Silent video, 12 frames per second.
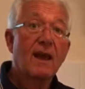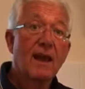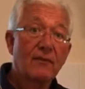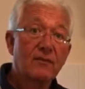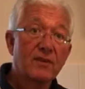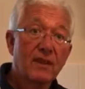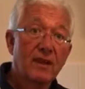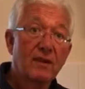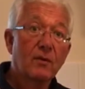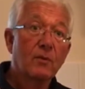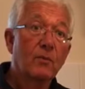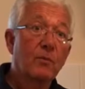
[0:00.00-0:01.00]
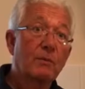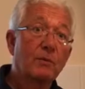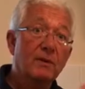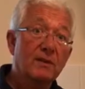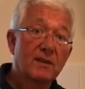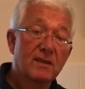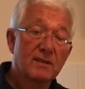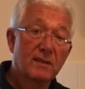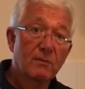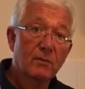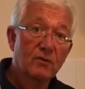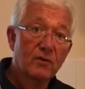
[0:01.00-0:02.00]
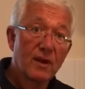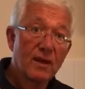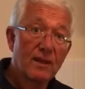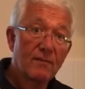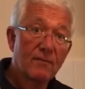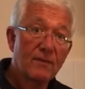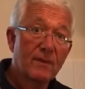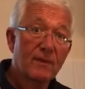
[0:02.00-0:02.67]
After that, we put it in the tumble dryer.